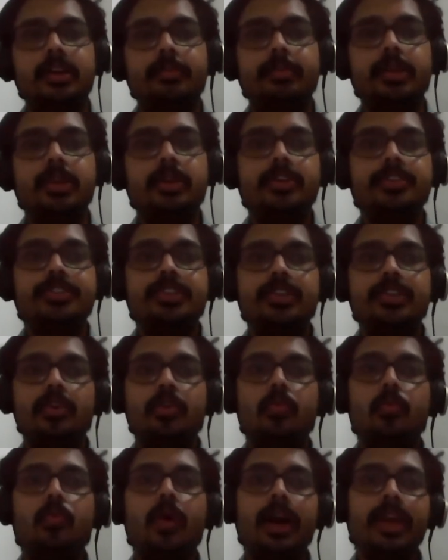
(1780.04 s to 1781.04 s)
Because
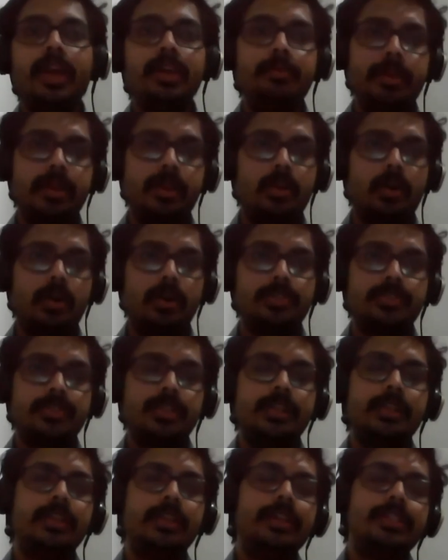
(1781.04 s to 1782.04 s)
why?
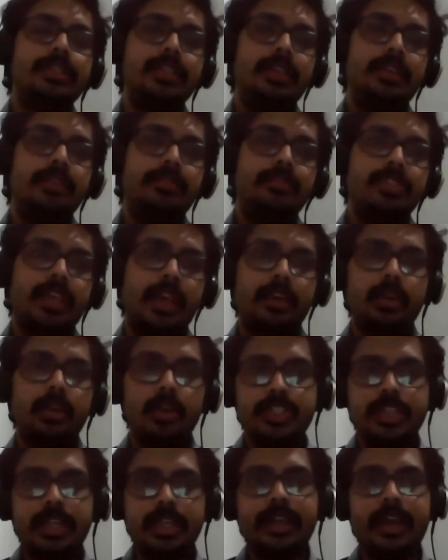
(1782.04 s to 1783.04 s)
Because see,
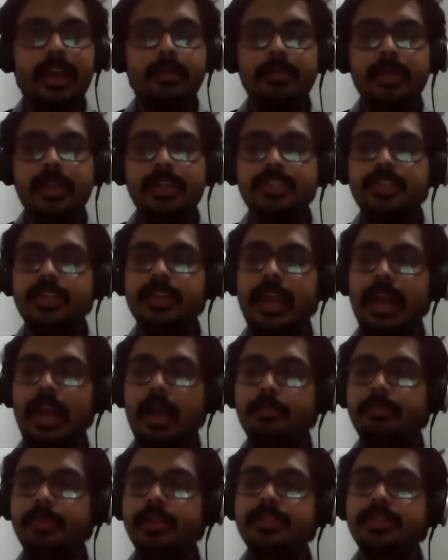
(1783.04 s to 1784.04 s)
psychological dimension
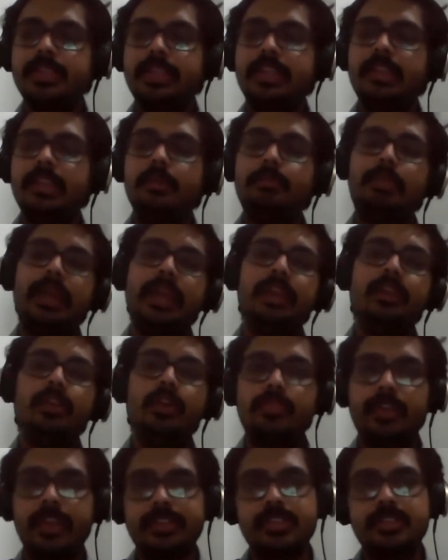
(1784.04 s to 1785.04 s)
happens in a plane
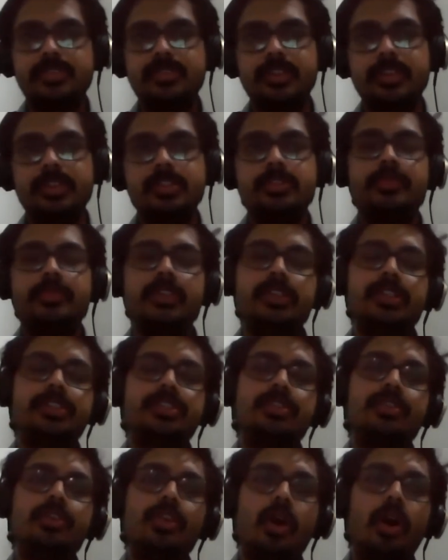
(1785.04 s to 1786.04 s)
of existence which
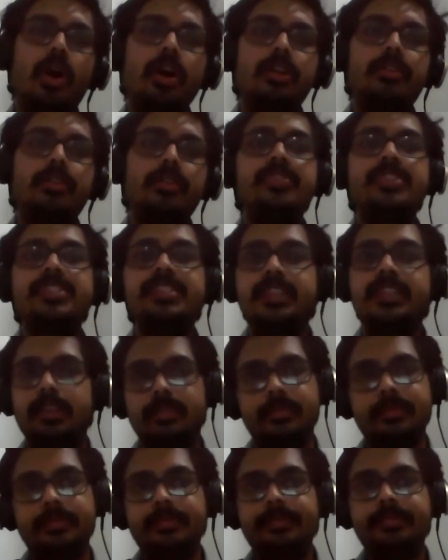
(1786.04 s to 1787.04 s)
is not physical.
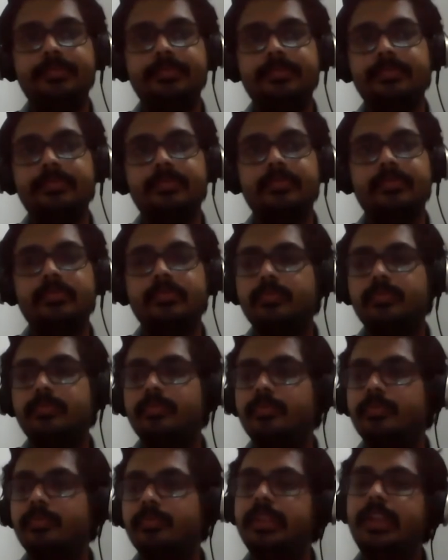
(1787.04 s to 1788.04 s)

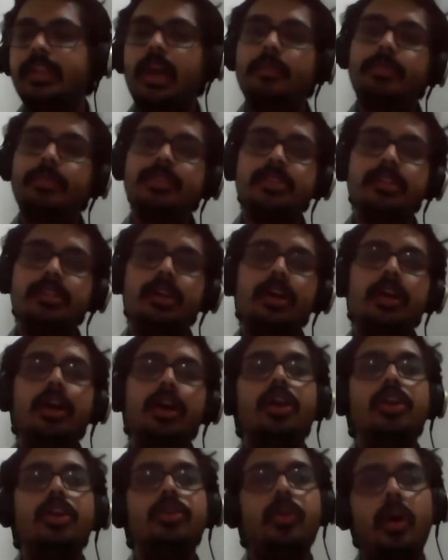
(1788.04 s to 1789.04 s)
It happens in a
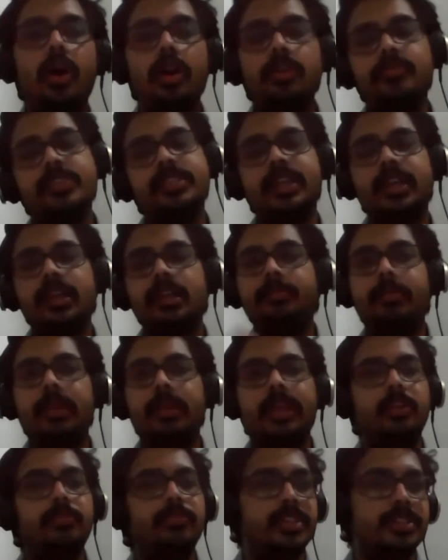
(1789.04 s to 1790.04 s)
non-physical
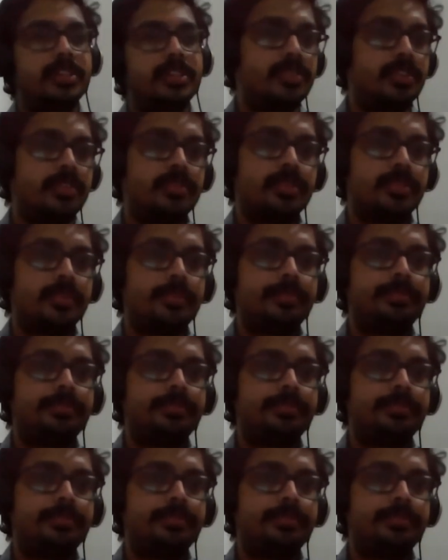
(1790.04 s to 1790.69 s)
plane of existence.